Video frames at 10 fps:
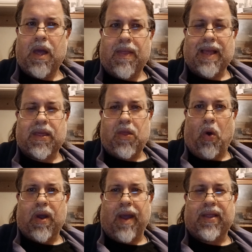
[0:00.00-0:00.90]
that's
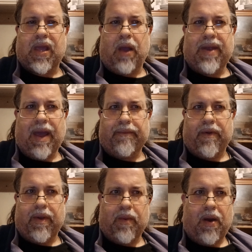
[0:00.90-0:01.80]
not going to go down
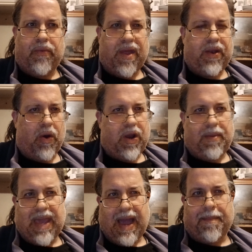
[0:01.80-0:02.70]
very well. They're not going
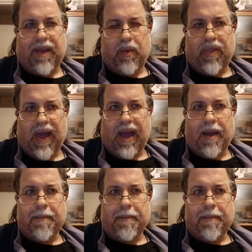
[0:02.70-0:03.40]
to be happy with that.